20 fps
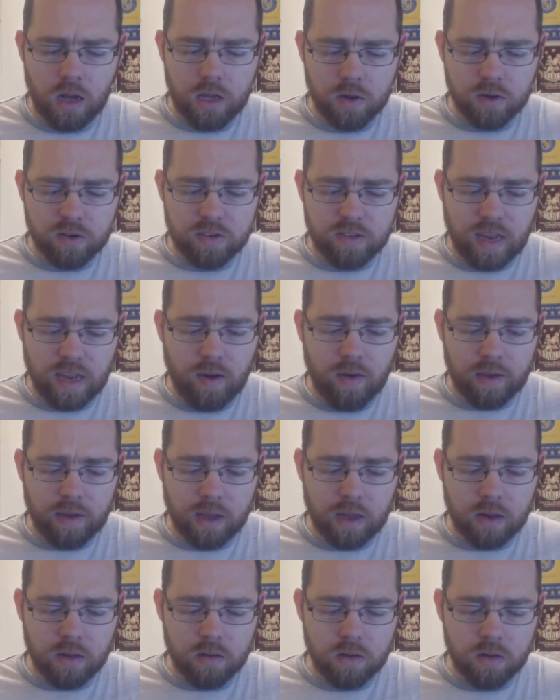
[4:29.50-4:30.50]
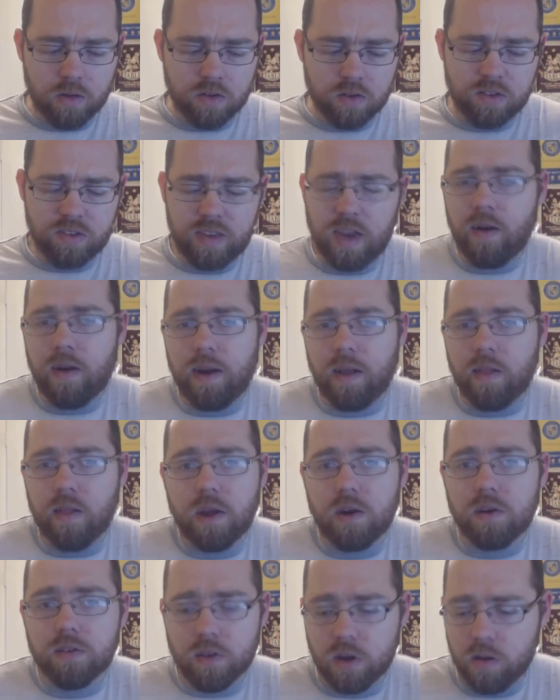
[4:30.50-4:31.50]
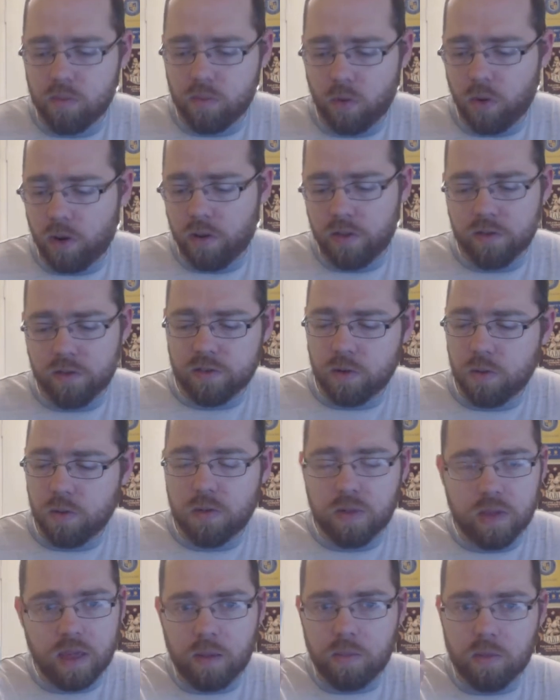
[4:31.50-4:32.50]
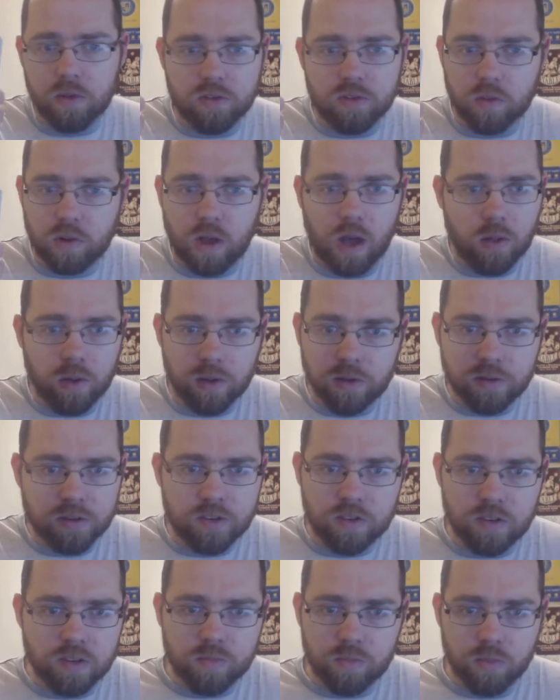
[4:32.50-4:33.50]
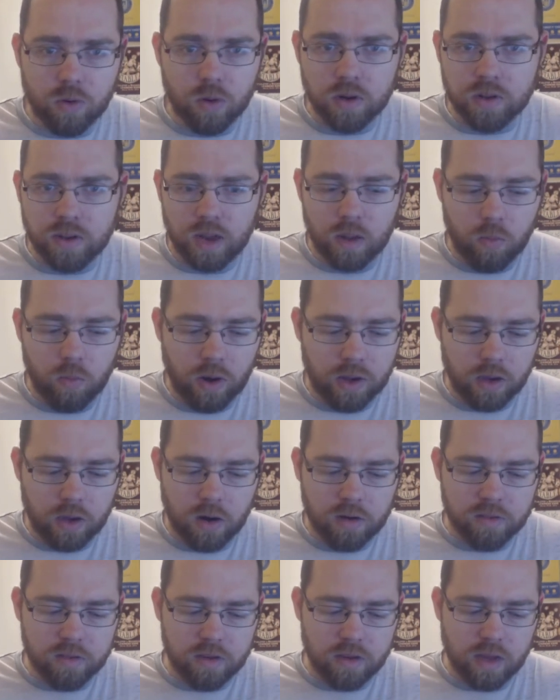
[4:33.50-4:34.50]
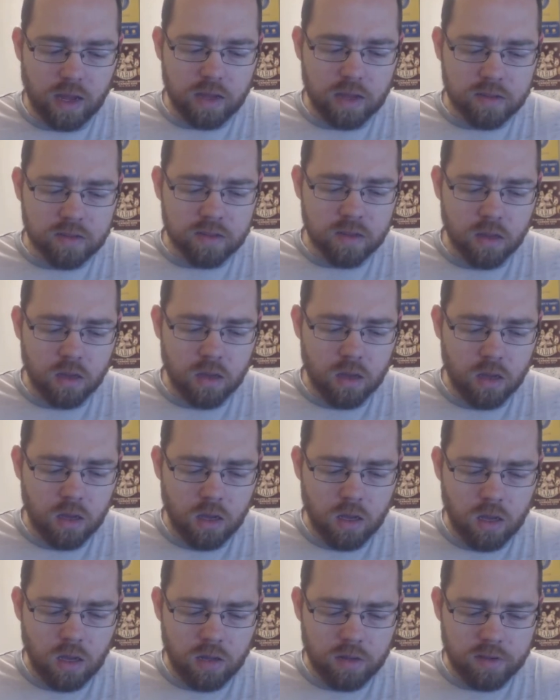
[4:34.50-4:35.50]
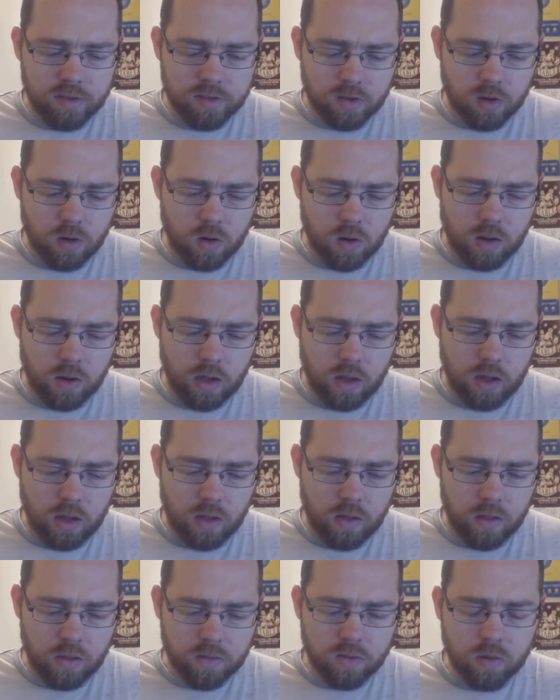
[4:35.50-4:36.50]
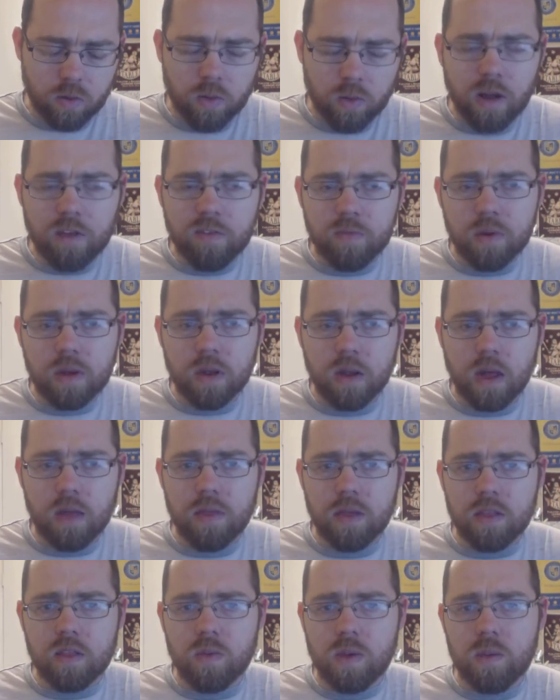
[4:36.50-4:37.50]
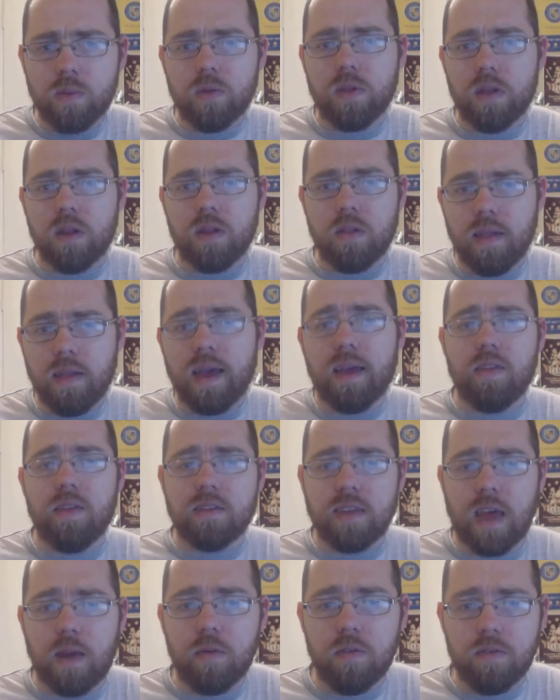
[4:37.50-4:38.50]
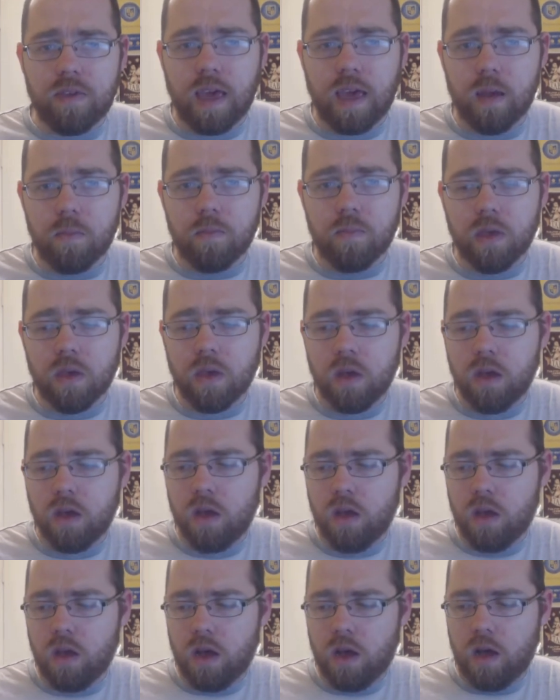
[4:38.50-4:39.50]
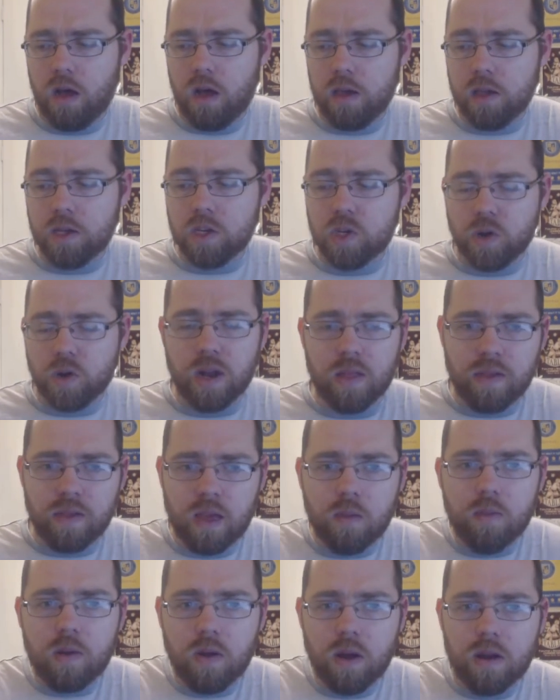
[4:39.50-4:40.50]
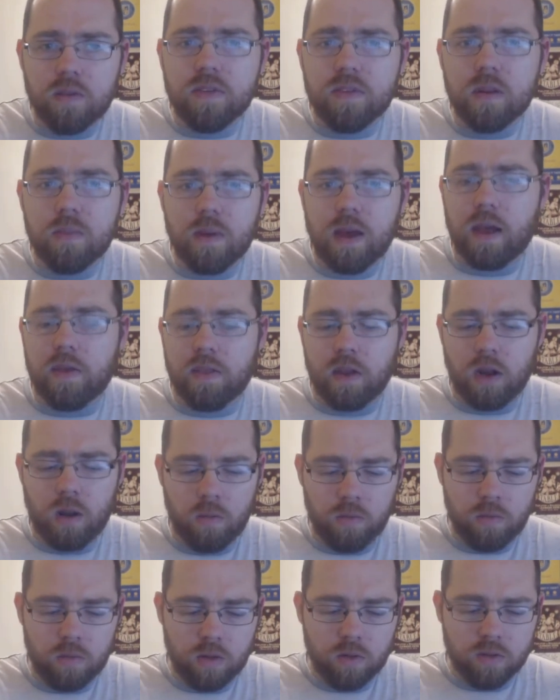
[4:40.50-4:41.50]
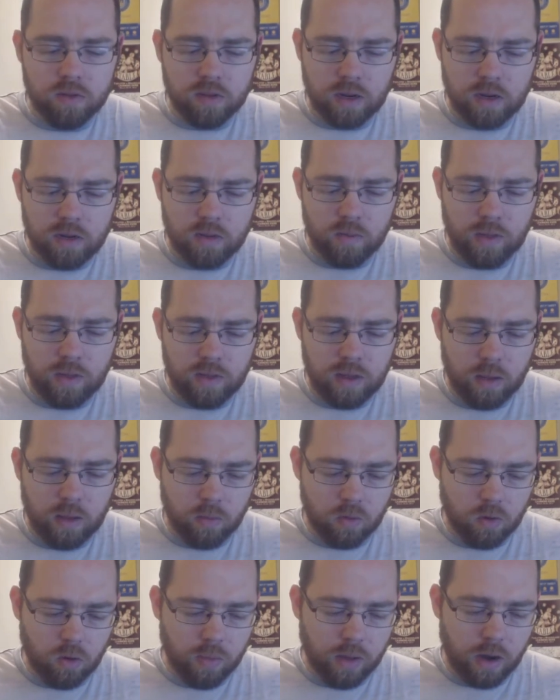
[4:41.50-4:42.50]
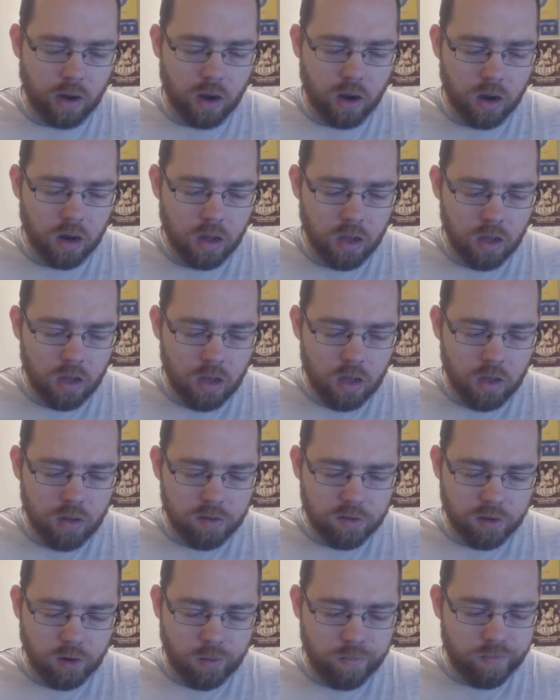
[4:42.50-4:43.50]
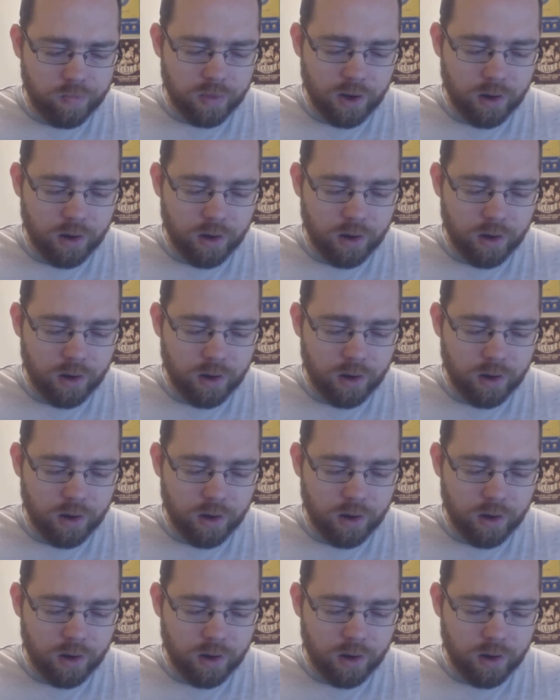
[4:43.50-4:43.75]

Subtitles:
You're just staring at letters on a board. There's no theme, there's no colors. It's just prototype white cards and dice. So it was a little rough, but I think the people that like the type of game enjoyed it. They gave me great feedback that I'm using to make the game a little better. So